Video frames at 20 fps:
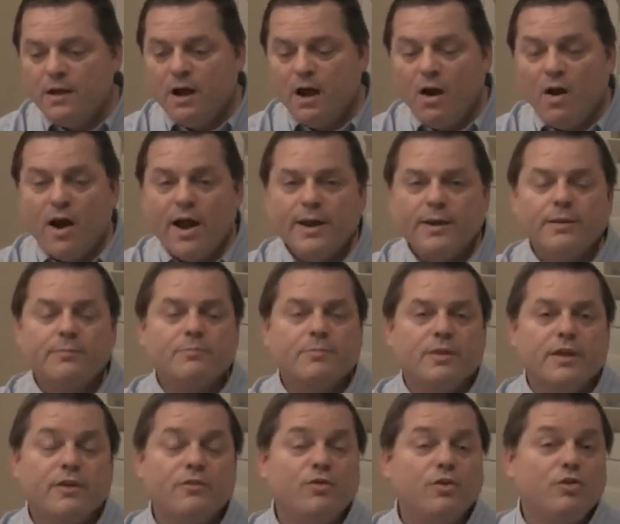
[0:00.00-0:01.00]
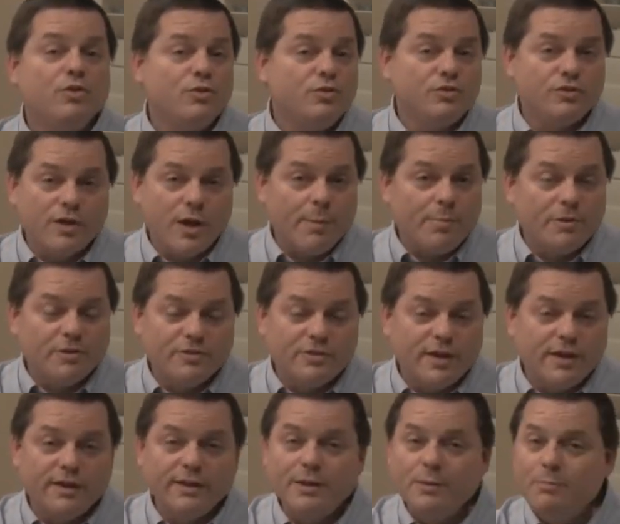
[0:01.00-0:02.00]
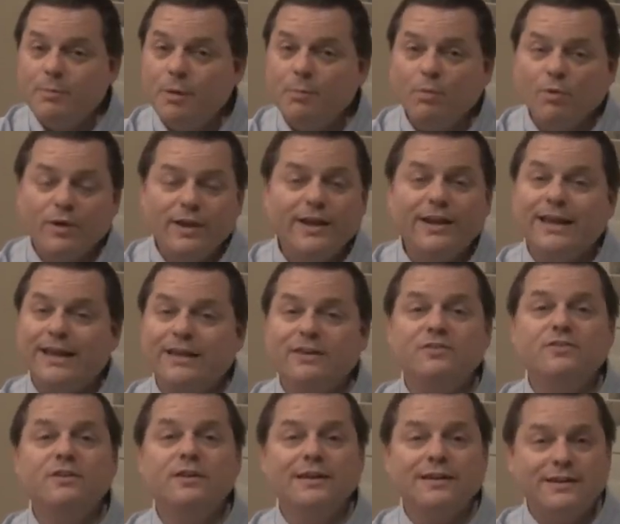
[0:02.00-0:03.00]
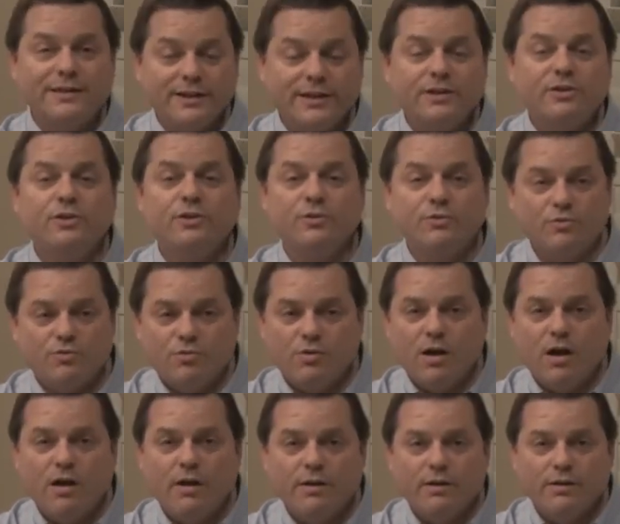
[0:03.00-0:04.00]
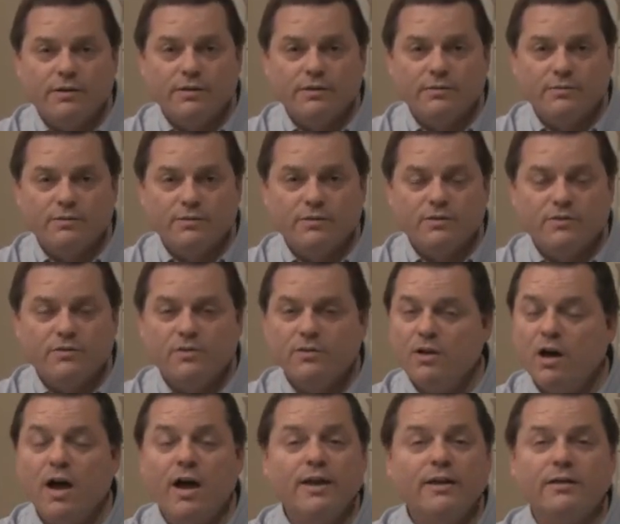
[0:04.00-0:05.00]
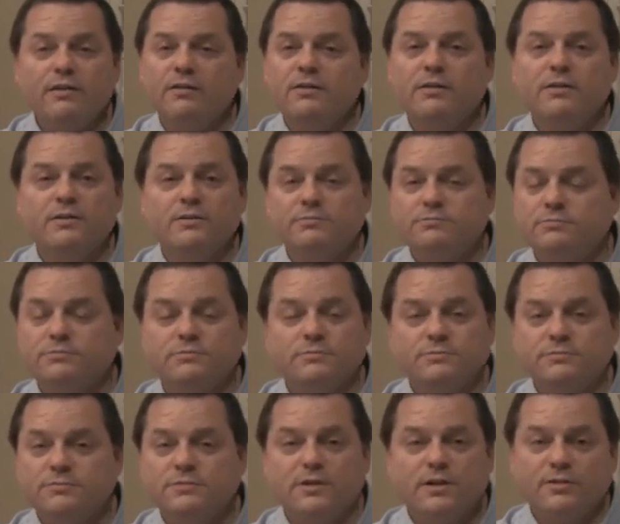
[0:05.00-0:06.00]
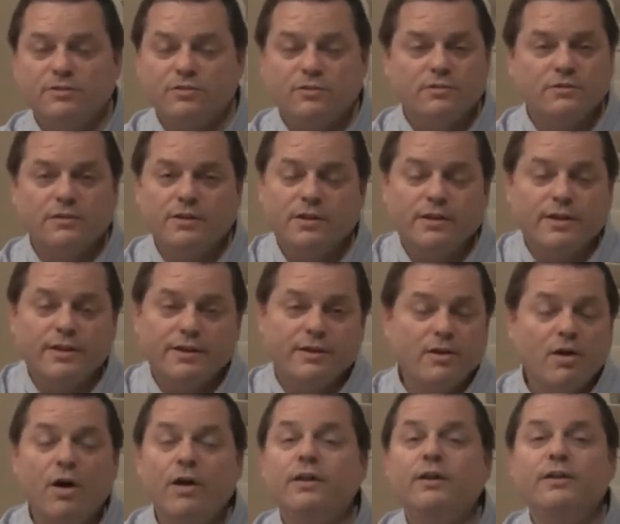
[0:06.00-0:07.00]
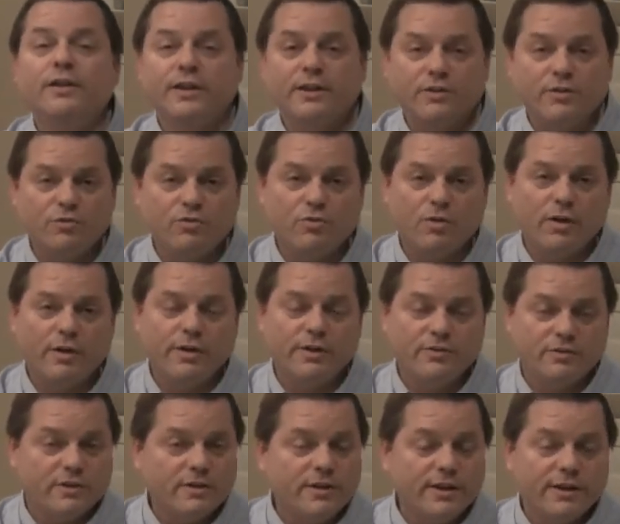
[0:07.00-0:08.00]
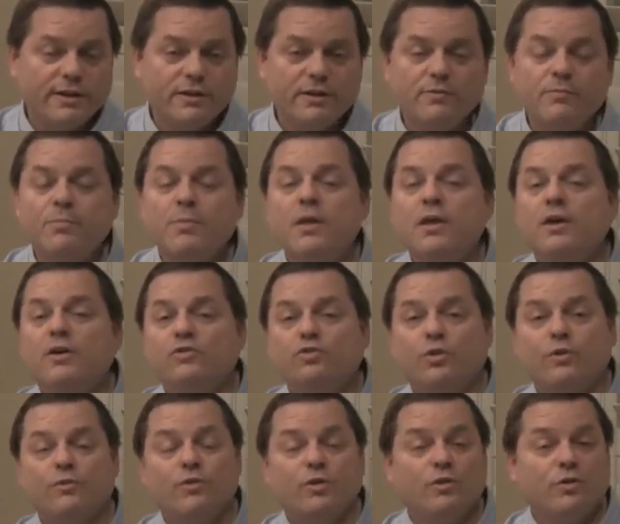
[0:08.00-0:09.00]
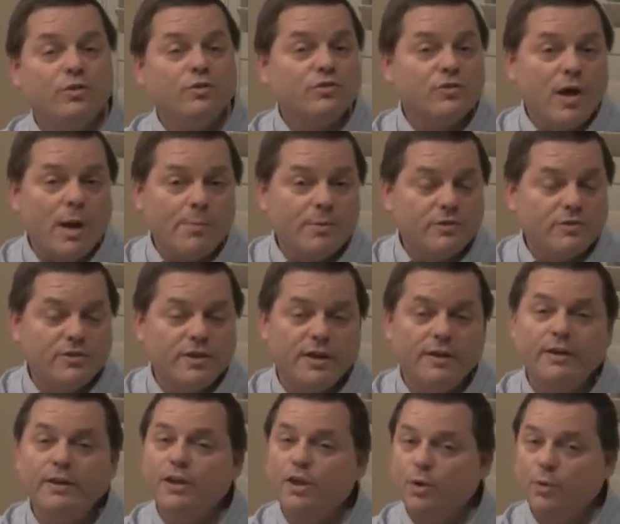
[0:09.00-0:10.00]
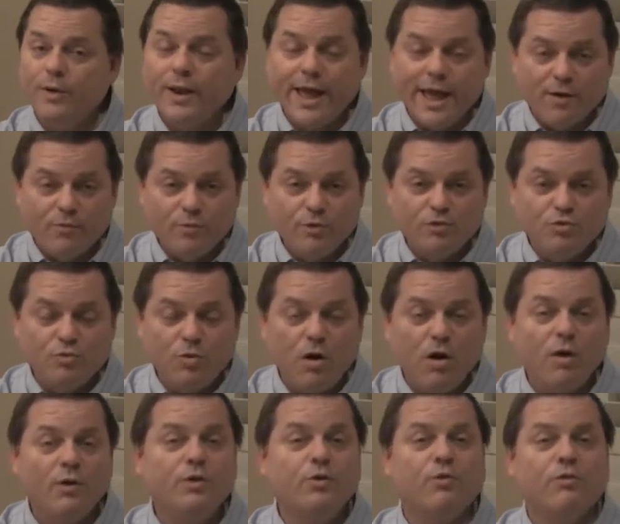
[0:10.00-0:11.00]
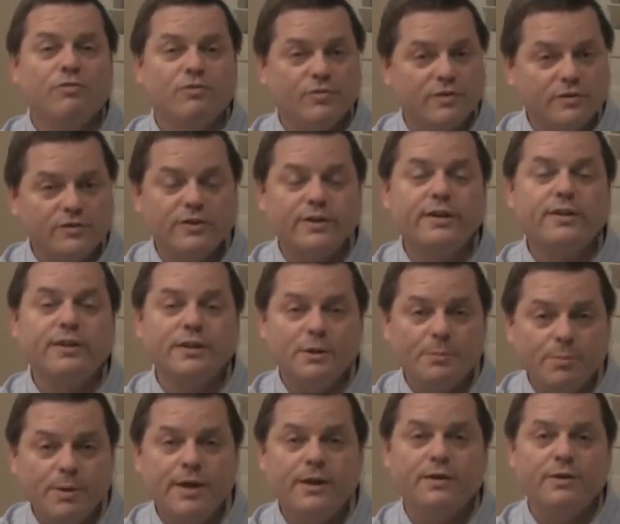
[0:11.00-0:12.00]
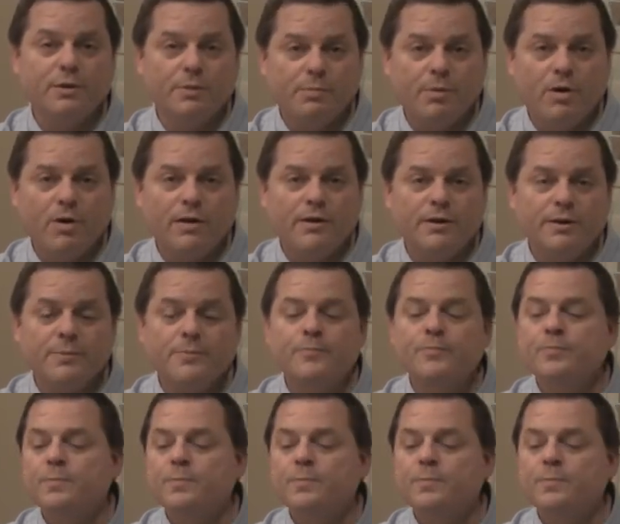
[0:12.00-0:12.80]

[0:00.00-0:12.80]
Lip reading: All right, if you do stop it suddenly, remember it is an addictive drug. It's not a non-addictive drug, it's addictive. So if you do stop it suddenly, you would have withdrawal, you are physically dependent upon it.